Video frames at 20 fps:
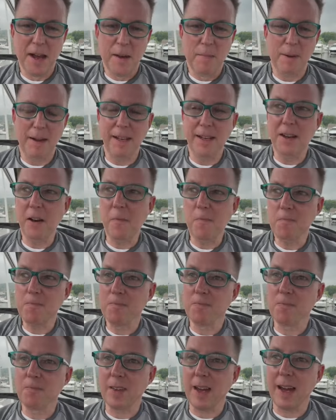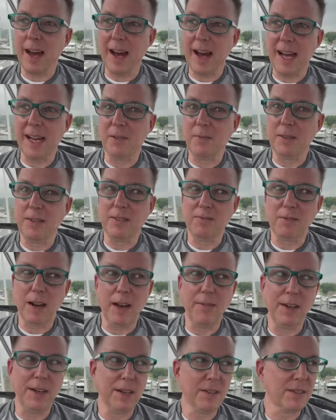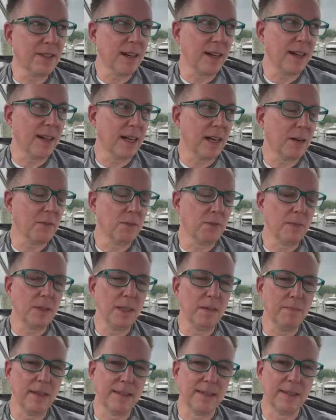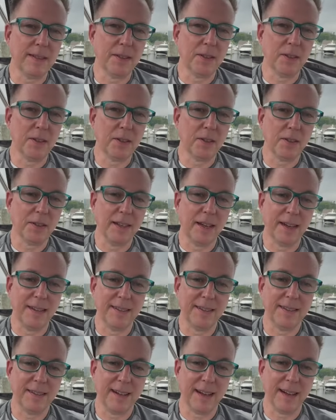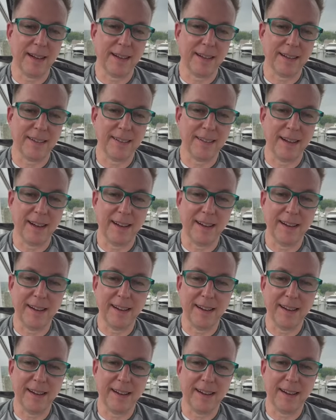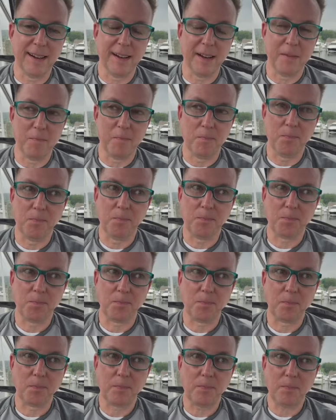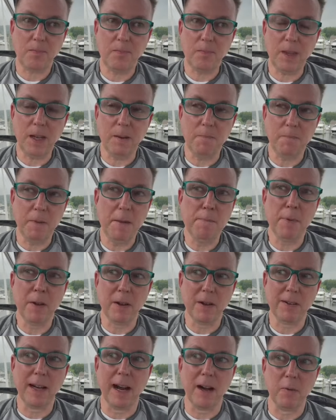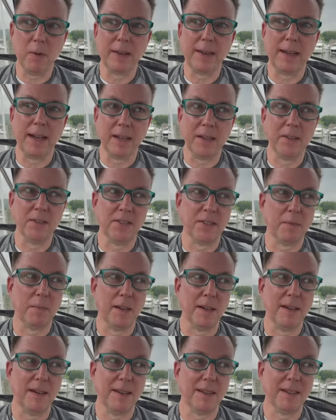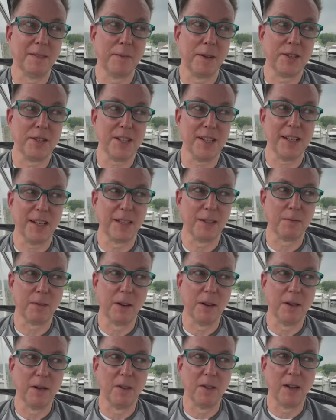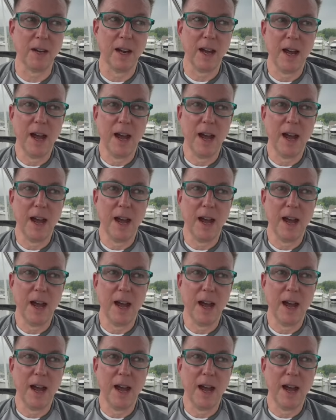But you know, I was driving here today and I was really missing the good old days, I gotta say. Um, people are not what they used to be, especially on the road.